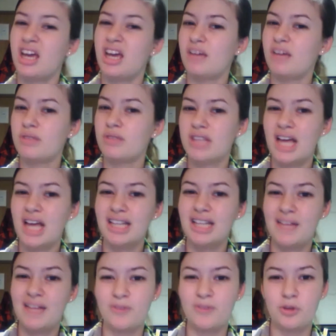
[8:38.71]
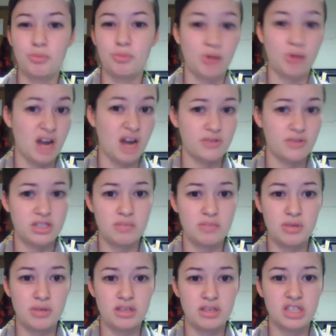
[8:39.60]
and with that level of
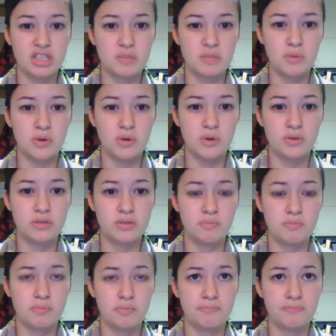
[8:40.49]
privacy being exposed,